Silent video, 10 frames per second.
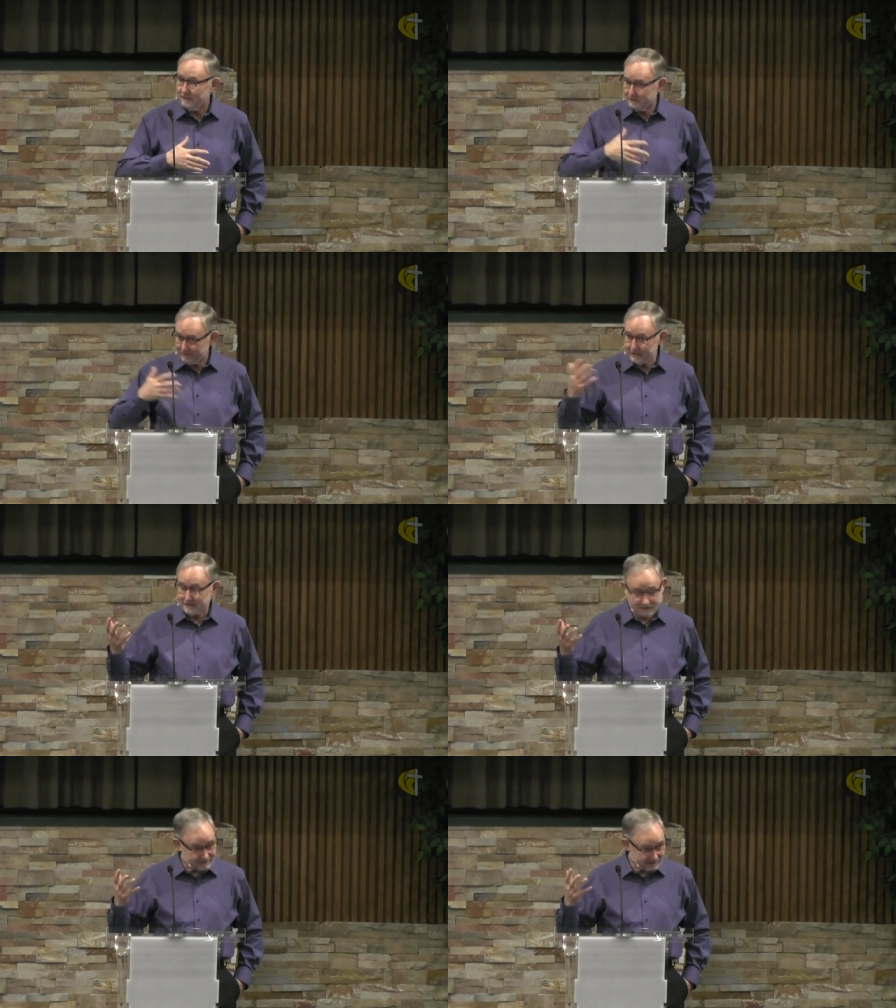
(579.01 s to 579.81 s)

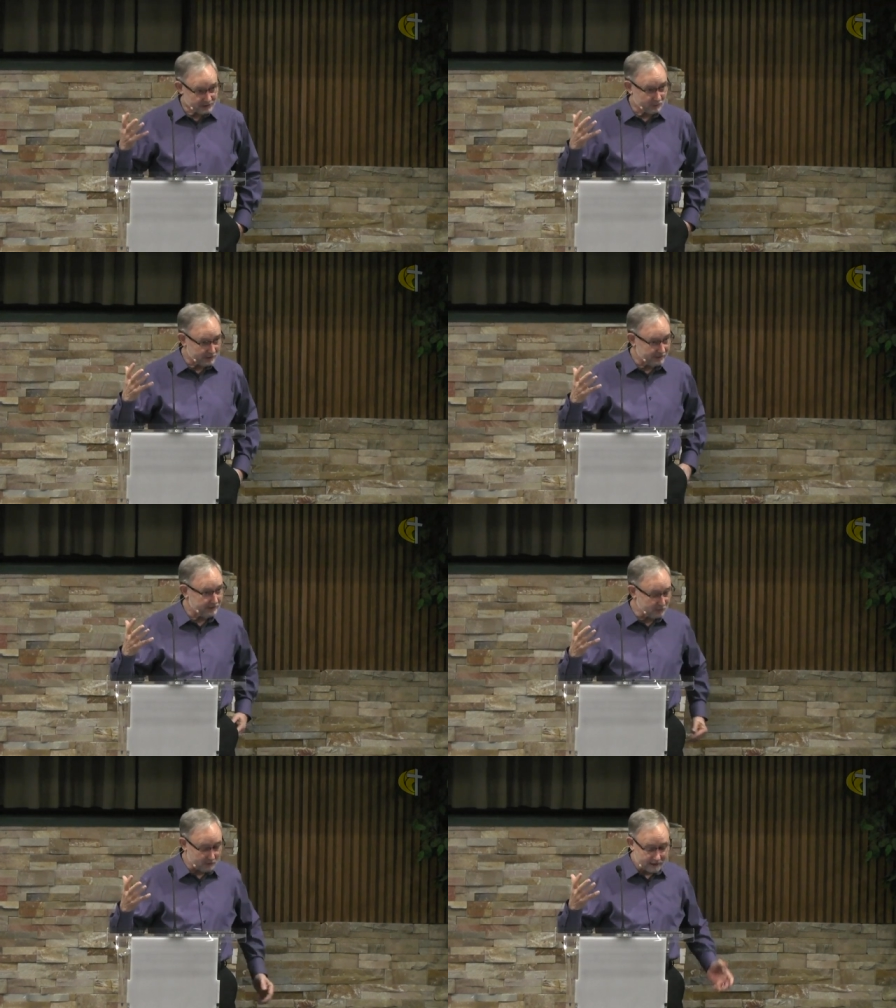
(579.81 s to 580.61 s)
That's, that's one of the
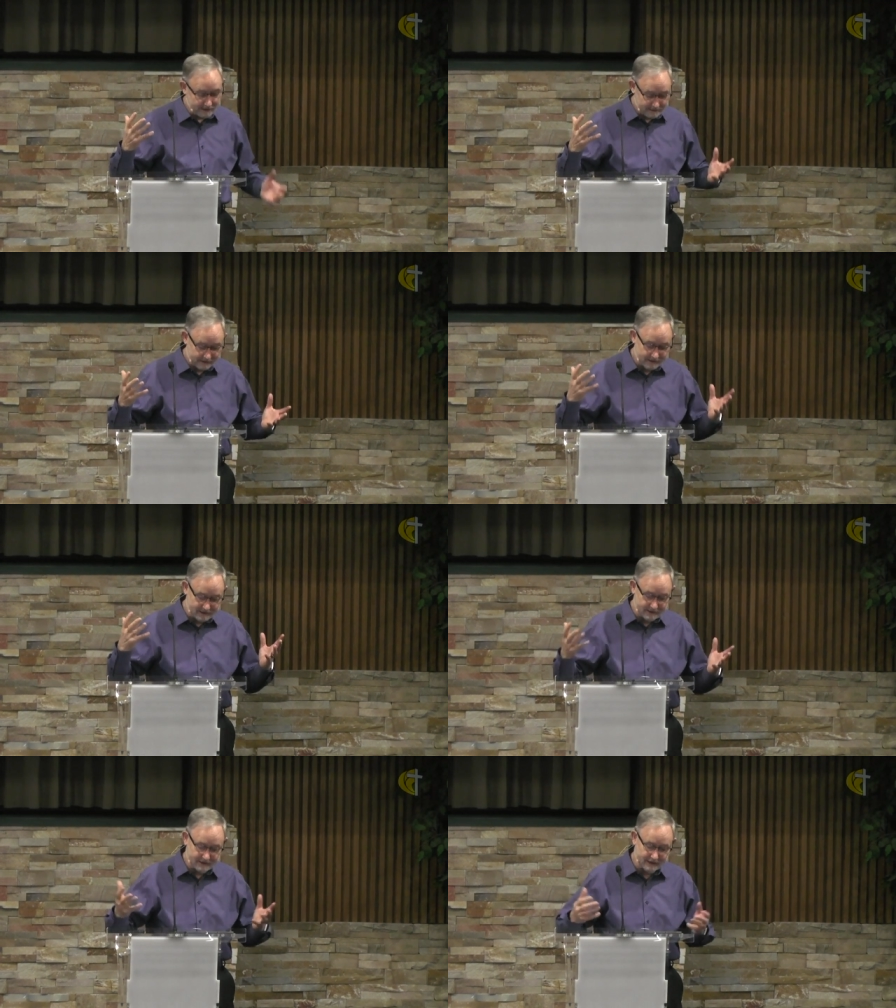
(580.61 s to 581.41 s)
great things
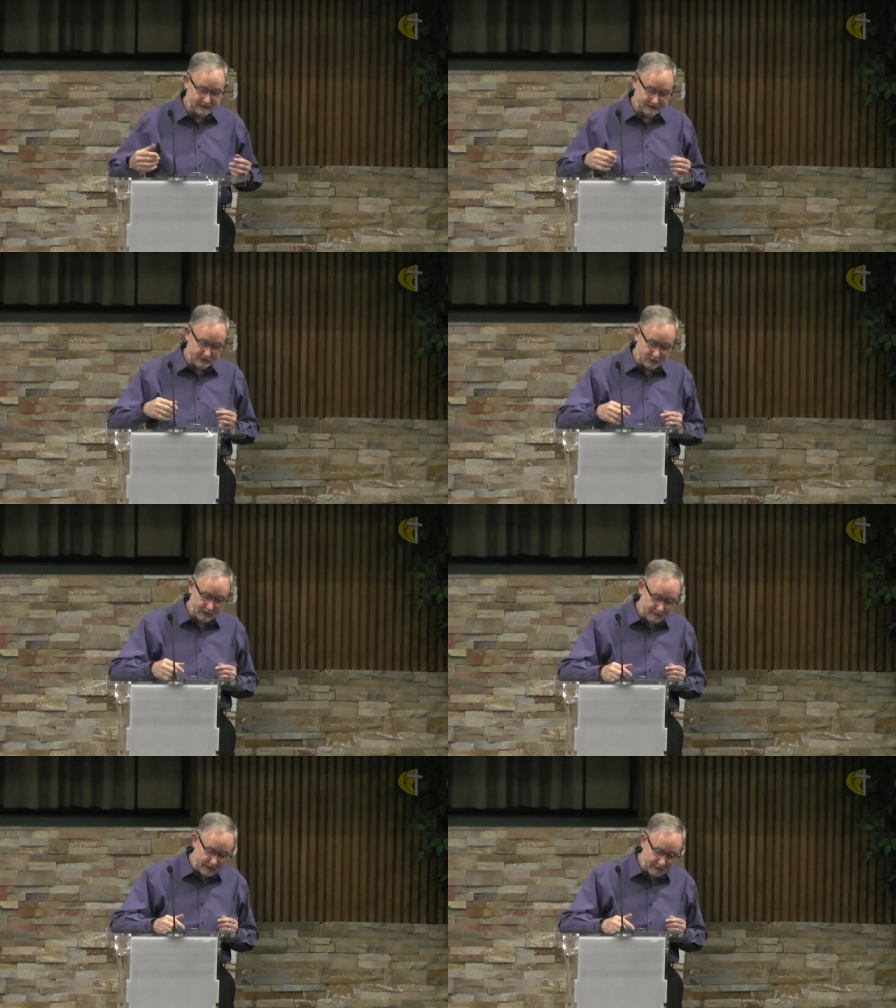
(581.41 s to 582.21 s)
it says it's going
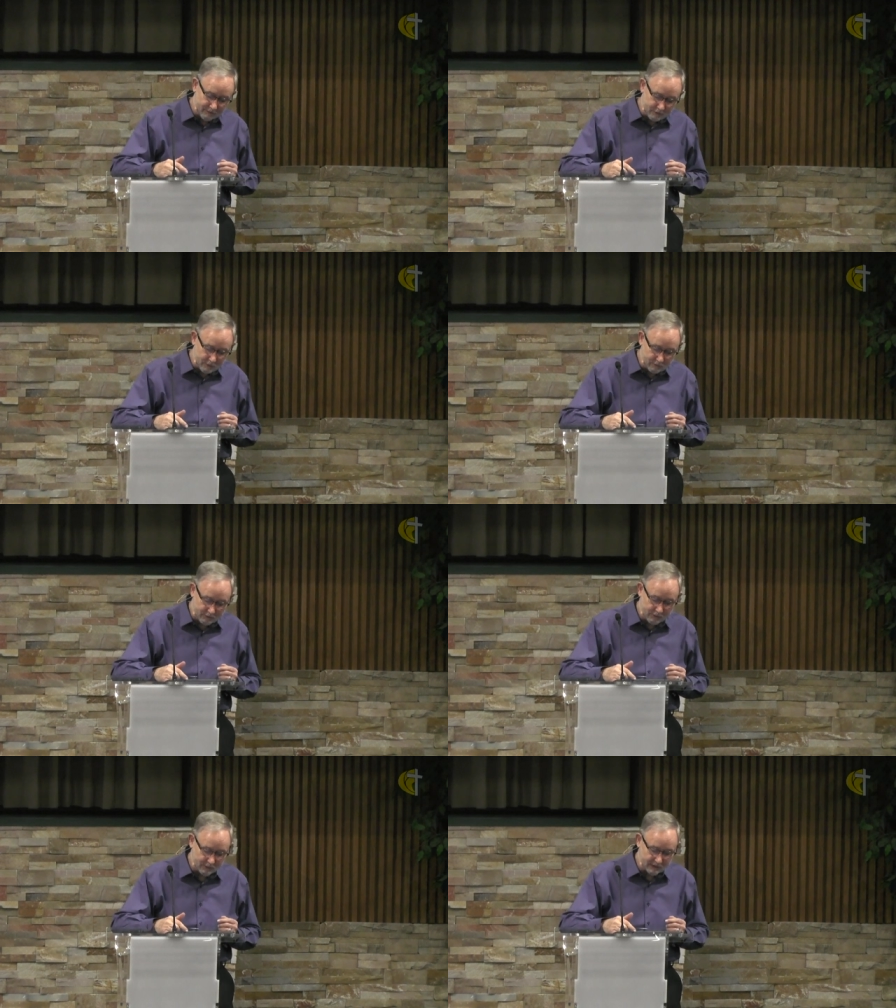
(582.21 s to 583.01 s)
to be a
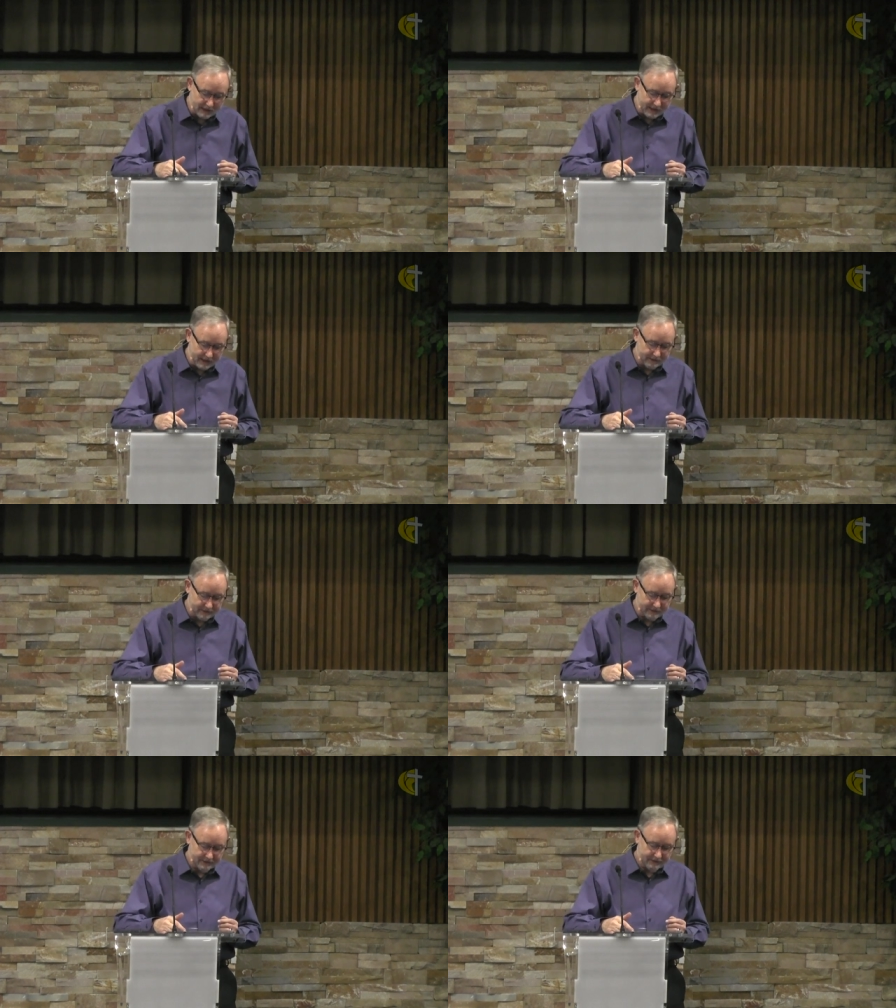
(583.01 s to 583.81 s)
fruitful
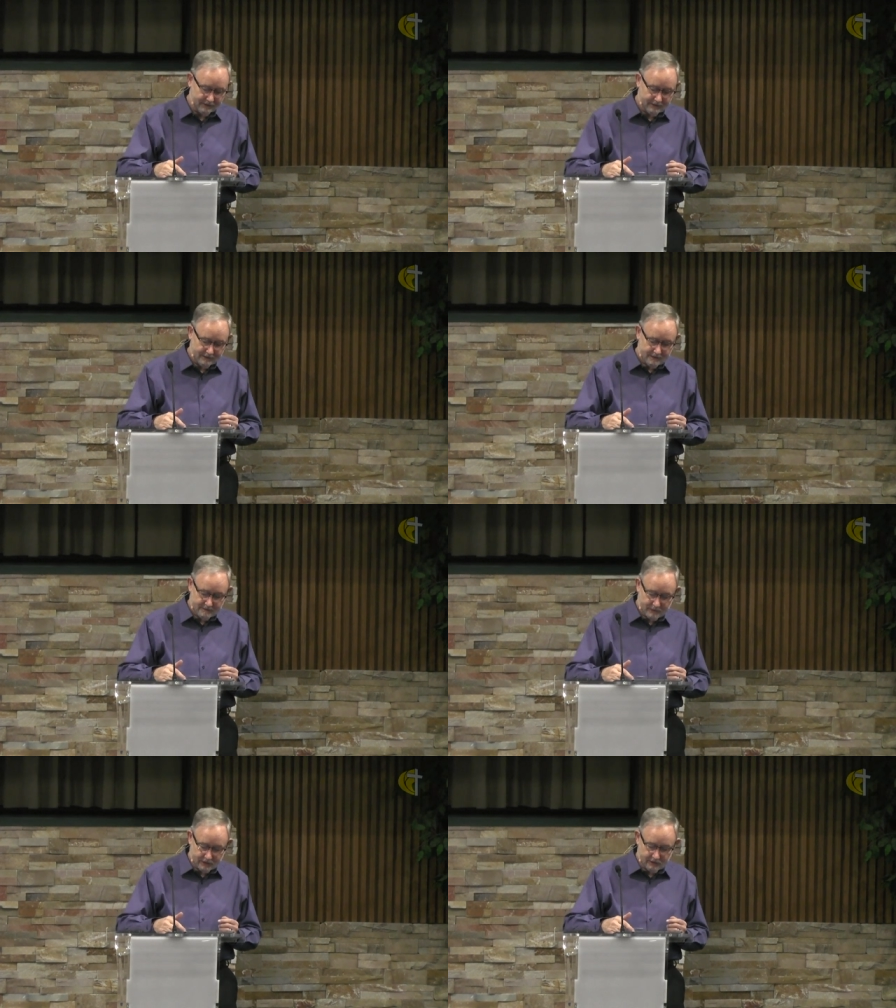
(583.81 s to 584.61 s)
land.
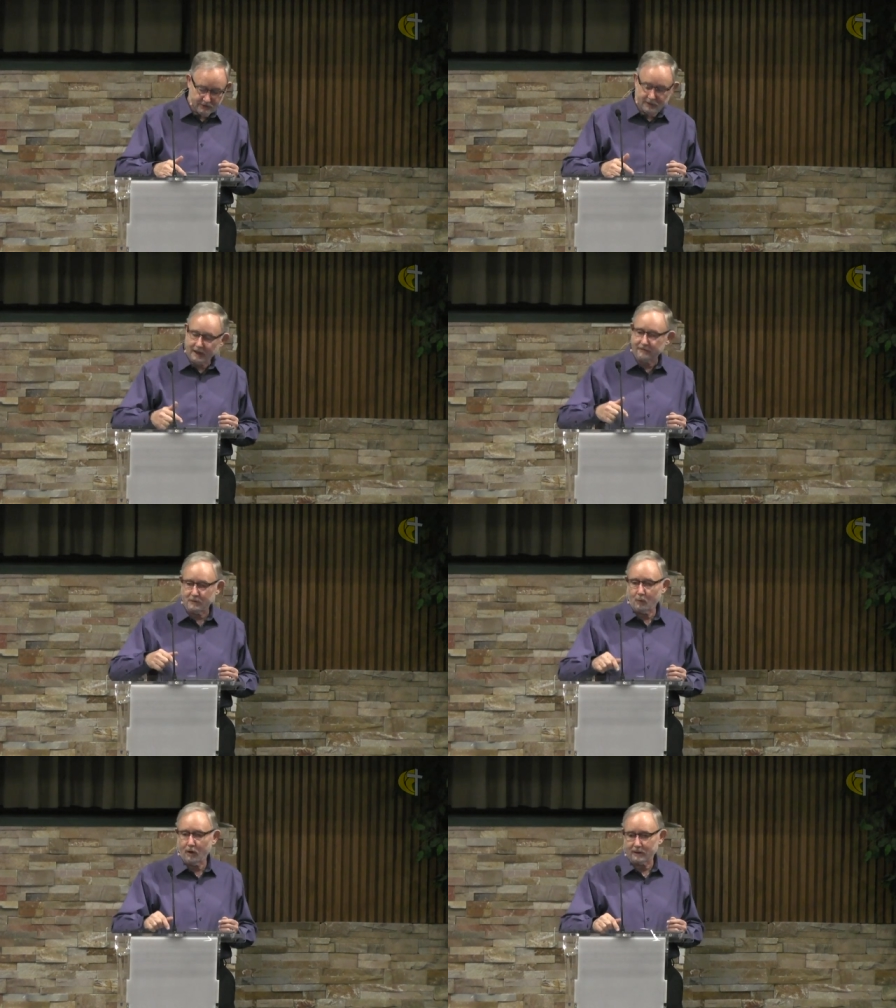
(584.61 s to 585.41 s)
But you do have
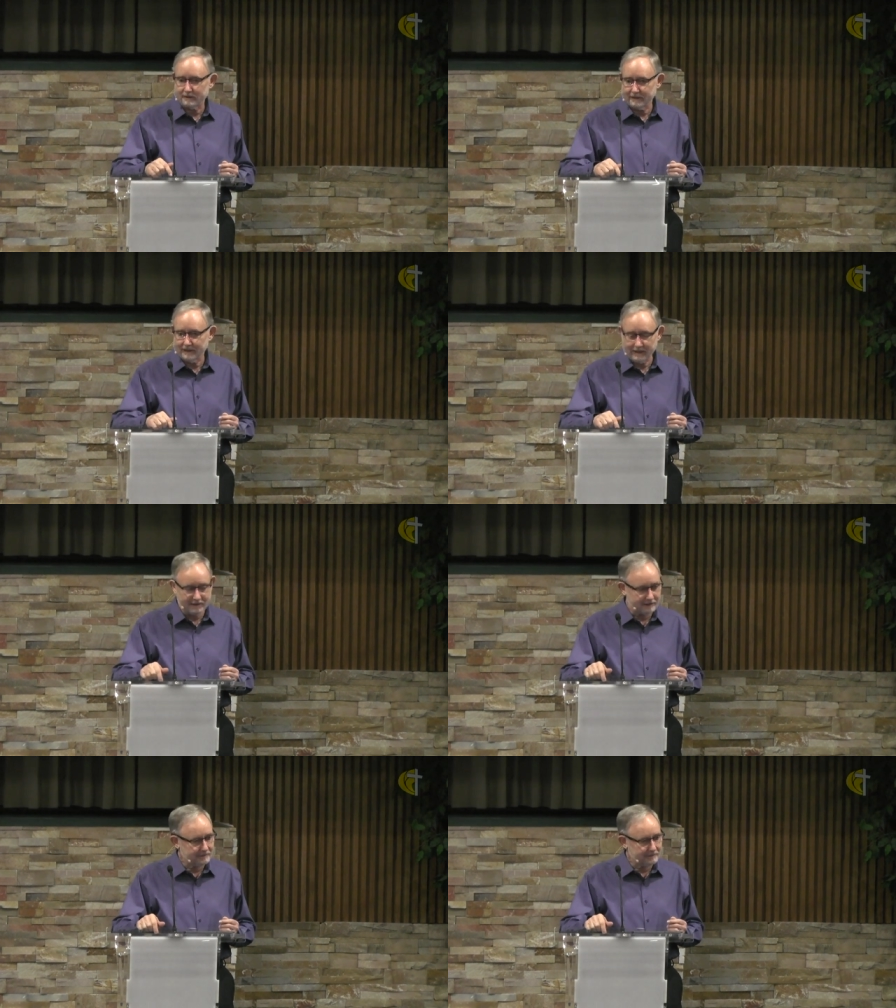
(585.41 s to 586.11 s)
to walk to Canaan